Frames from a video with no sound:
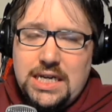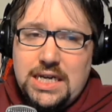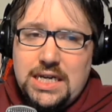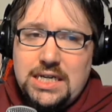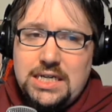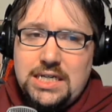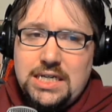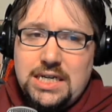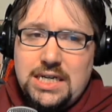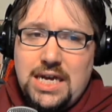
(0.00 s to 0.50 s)

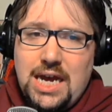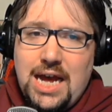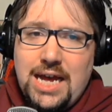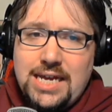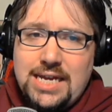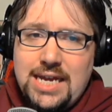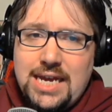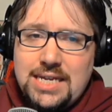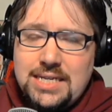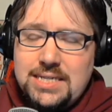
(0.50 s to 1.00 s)
And
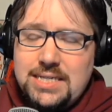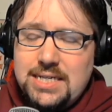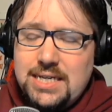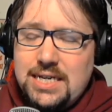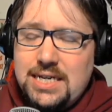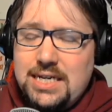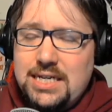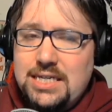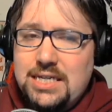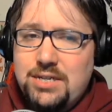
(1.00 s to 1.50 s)
I guess
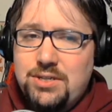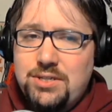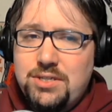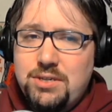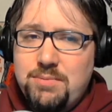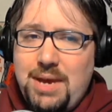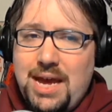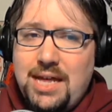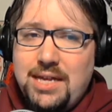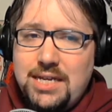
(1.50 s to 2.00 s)
there's
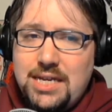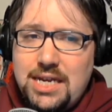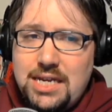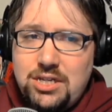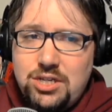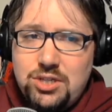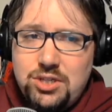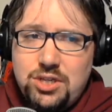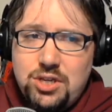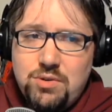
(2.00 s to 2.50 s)
some
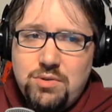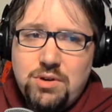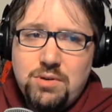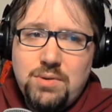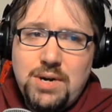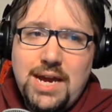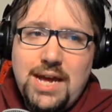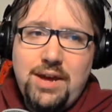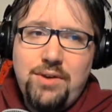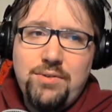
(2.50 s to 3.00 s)
allegations going
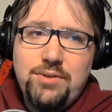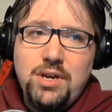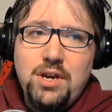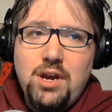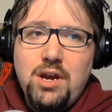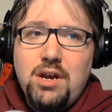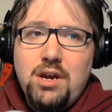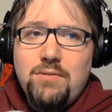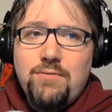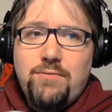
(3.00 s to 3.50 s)
around
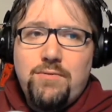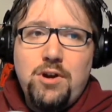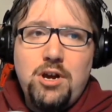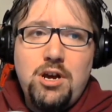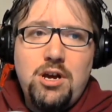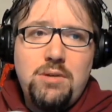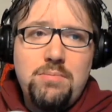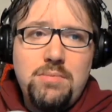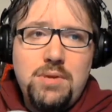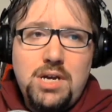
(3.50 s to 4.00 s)

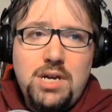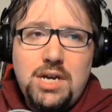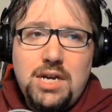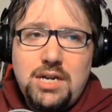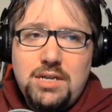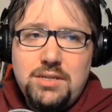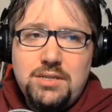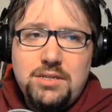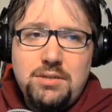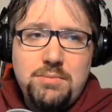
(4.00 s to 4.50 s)
from
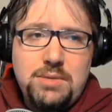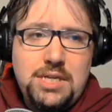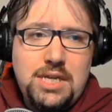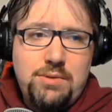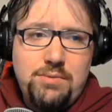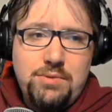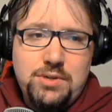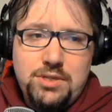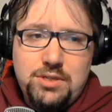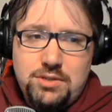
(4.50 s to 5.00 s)
somebody
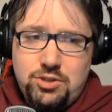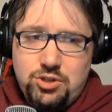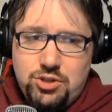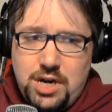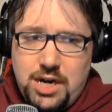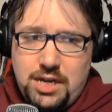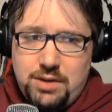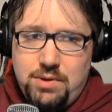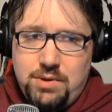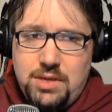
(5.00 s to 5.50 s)
that was
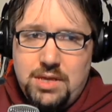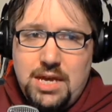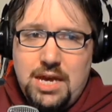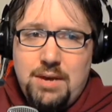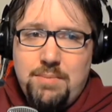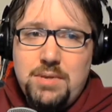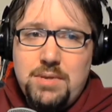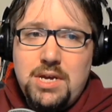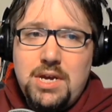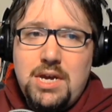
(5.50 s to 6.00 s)
training with
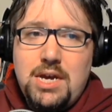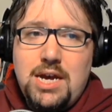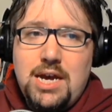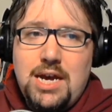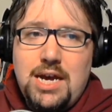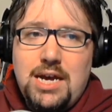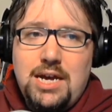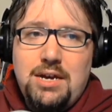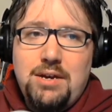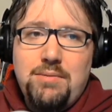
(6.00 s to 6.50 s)
them
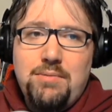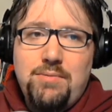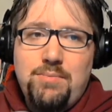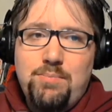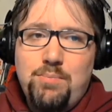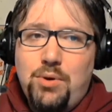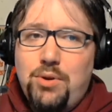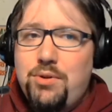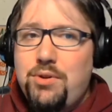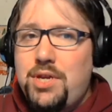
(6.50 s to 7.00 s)

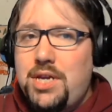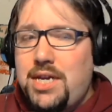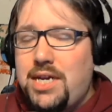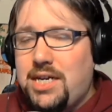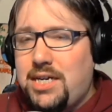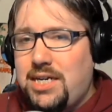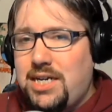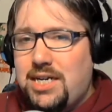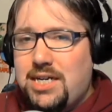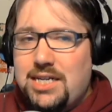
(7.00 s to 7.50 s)

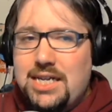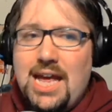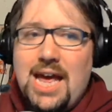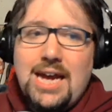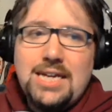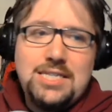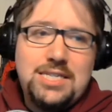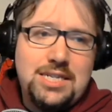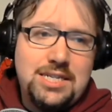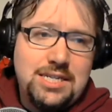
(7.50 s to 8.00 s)
bullying,
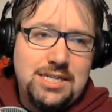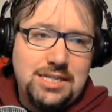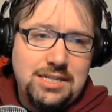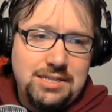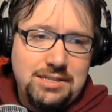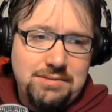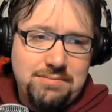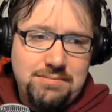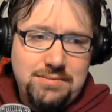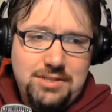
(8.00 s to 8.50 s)
neglect
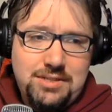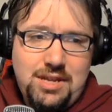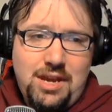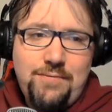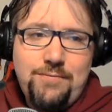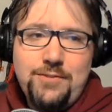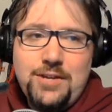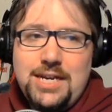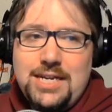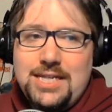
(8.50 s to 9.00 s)

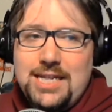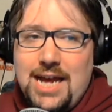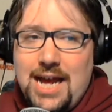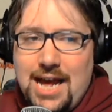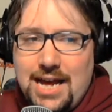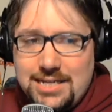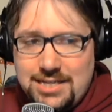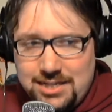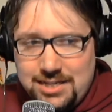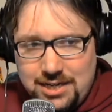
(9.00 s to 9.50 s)
stuff like
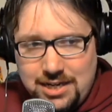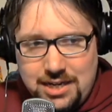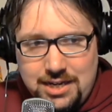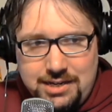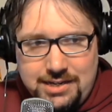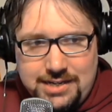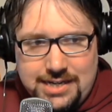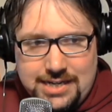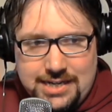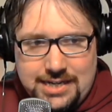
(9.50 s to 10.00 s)
that
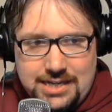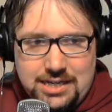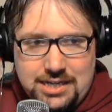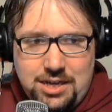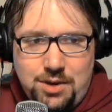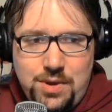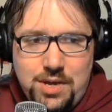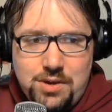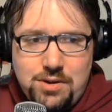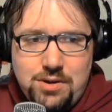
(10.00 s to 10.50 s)
uh,
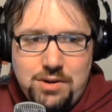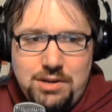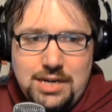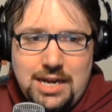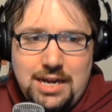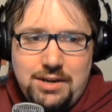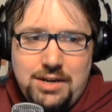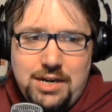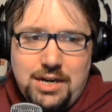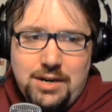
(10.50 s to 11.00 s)
going on
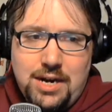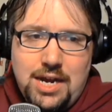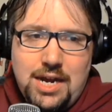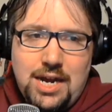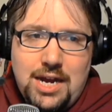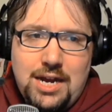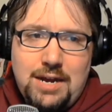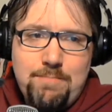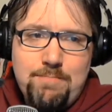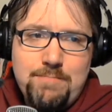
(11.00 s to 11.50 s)
down there.
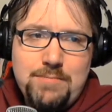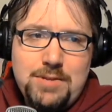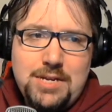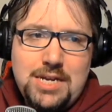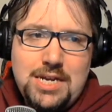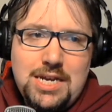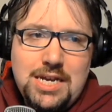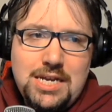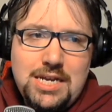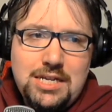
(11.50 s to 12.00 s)
Um,
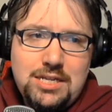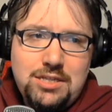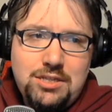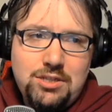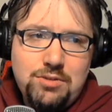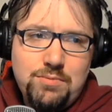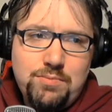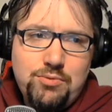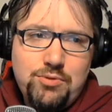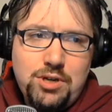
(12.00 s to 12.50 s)

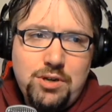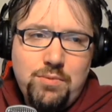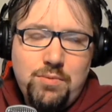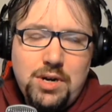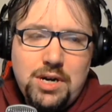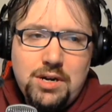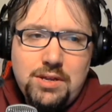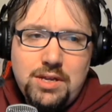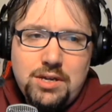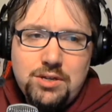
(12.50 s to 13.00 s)
to the point
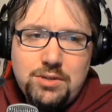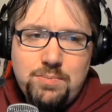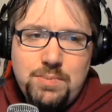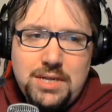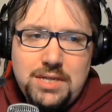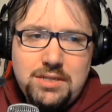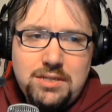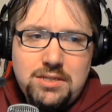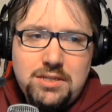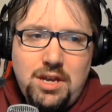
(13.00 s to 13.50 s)
where there's
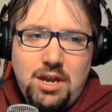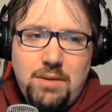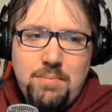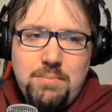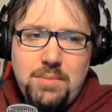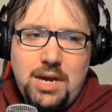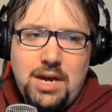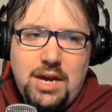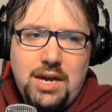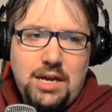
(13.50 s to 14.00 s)
been
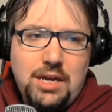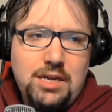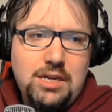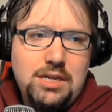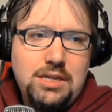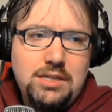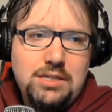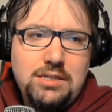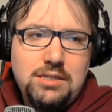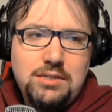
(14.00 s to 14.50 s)
some
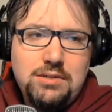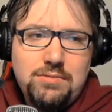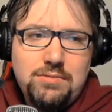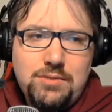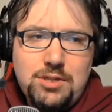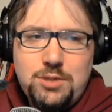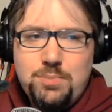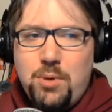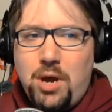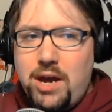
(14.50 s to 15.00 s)
uh,
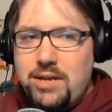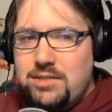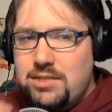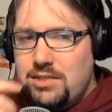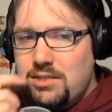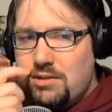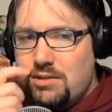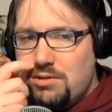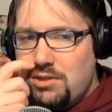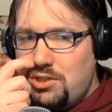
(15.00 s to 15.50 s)

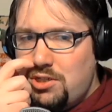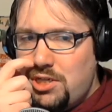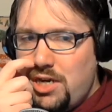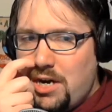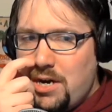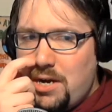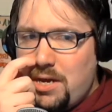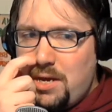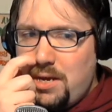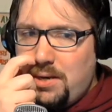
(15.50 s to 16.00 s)
responses. Chris
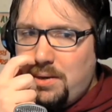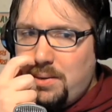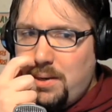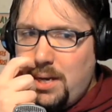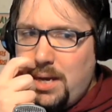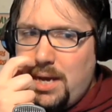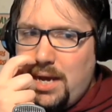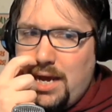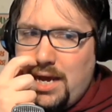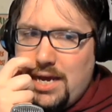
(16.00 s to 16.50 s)

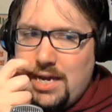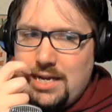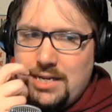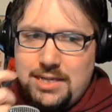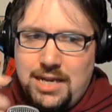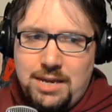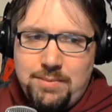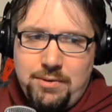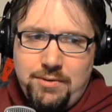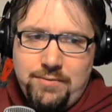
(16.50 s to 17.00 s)
Jericho,
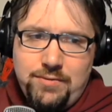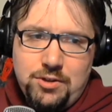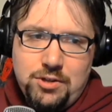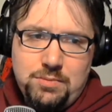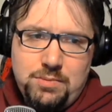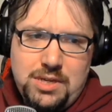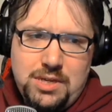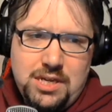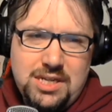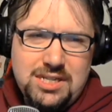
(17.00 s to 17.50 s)
as Eamon
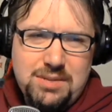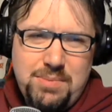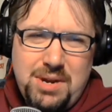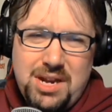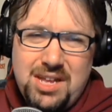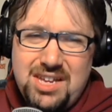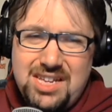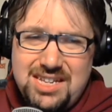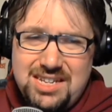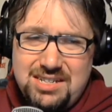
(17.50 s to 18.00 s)
fills me in, because
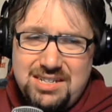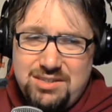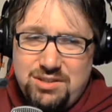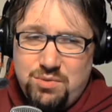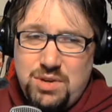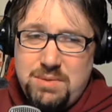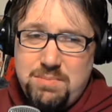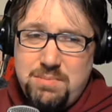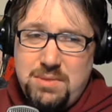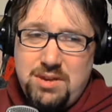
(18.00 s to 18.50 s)
apparently the
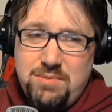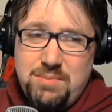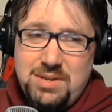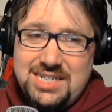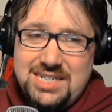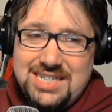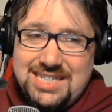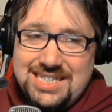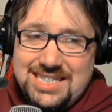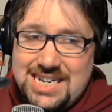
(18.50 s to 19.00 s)
tweet may have
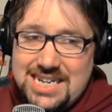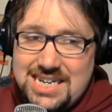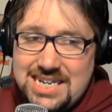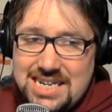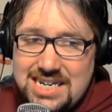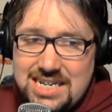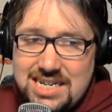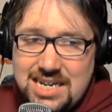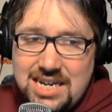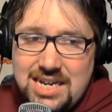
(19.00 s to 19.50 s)
been
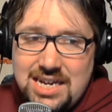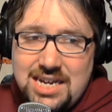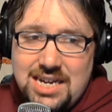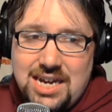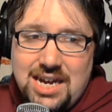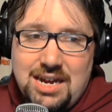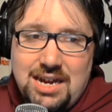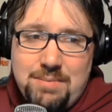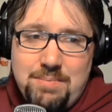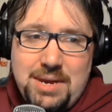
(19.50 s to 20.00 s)
deleted,
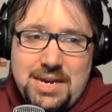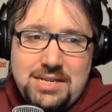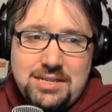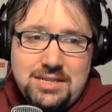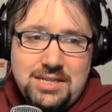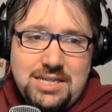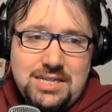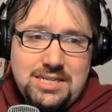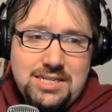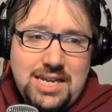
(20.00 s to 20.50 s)
uh,
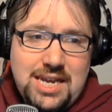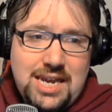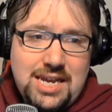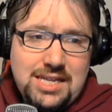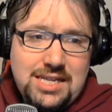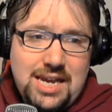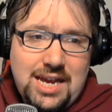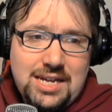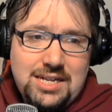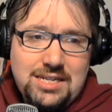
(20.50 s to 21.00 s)
basically
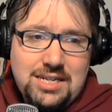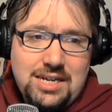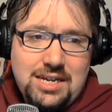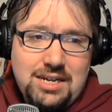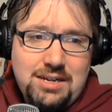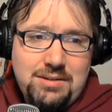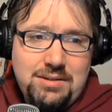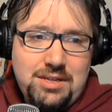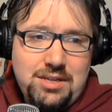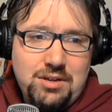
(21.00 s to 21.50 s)
saying that
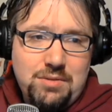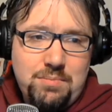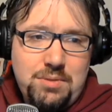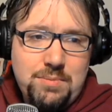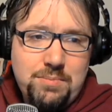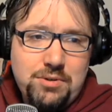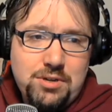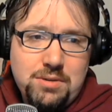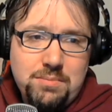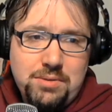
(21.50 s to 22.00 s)
uh, you know
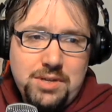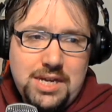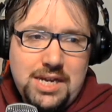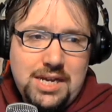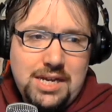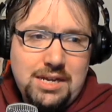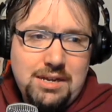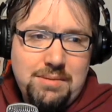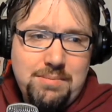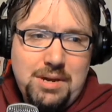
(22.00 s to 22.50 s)
people
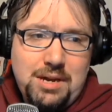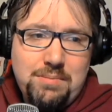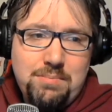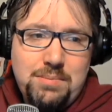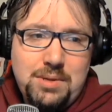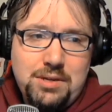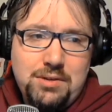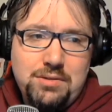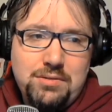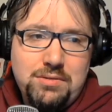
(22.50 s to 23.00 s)
complaining
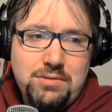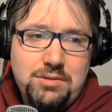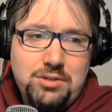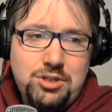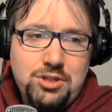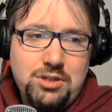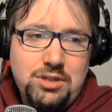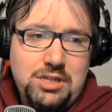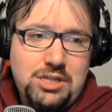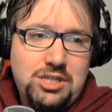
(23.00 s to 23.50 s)
about Bill
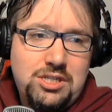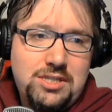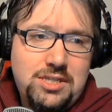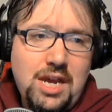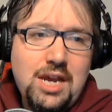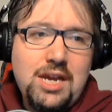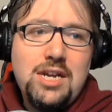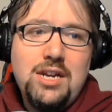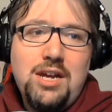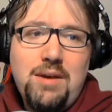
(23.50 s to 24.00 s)
should
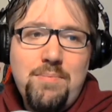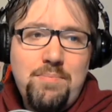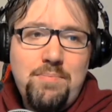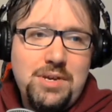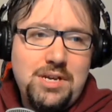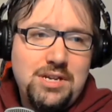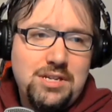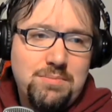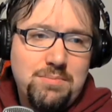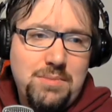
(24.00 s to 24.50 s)
suck it up
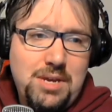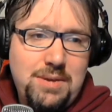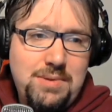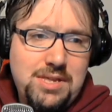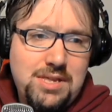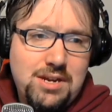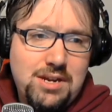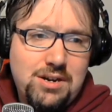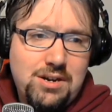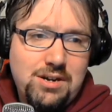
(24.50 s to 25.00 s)
because
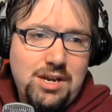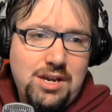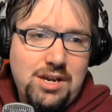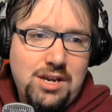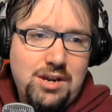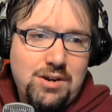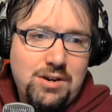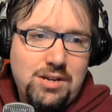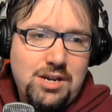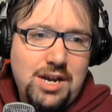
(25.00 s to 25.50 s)
maybe they're
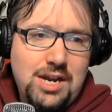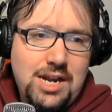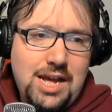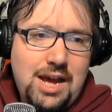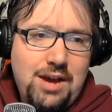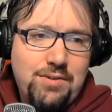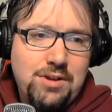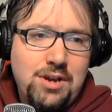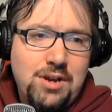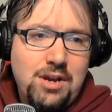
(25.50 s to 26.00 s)
they aren't cut
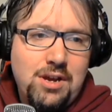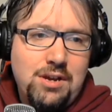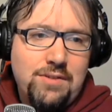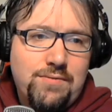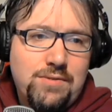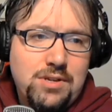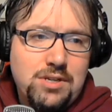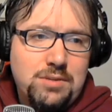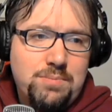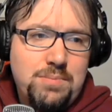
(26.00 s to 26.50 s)
out
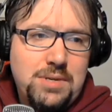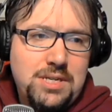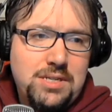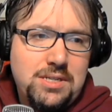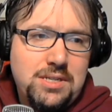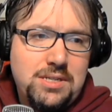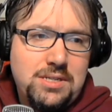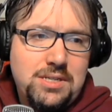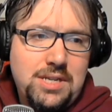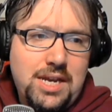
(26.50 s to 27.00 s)
for this
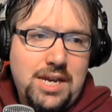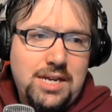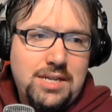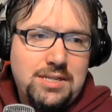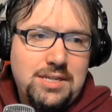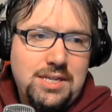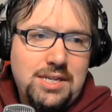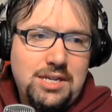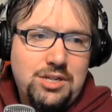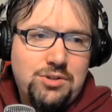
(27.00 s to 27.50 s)
business,
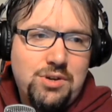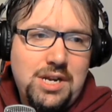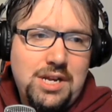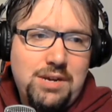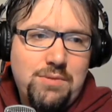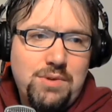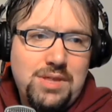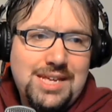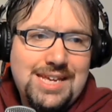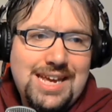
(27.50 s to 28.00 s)
and said that
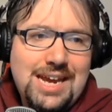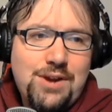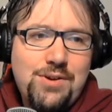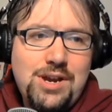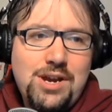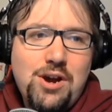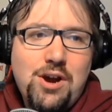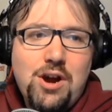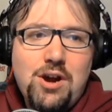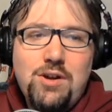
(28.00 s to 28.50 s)
training with
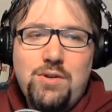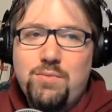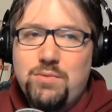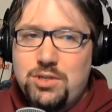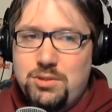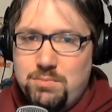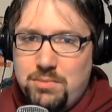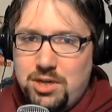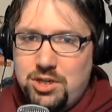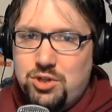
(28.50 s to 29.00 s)
Gary Hart
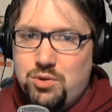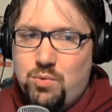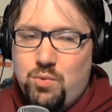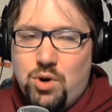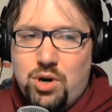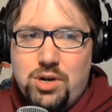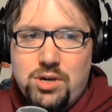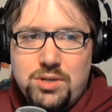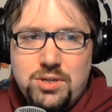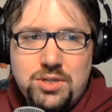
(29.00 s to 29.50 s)
was much
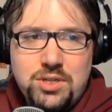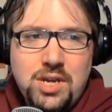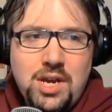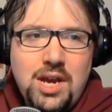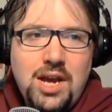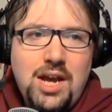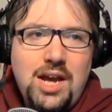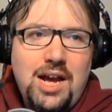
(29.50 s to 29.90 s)
worse.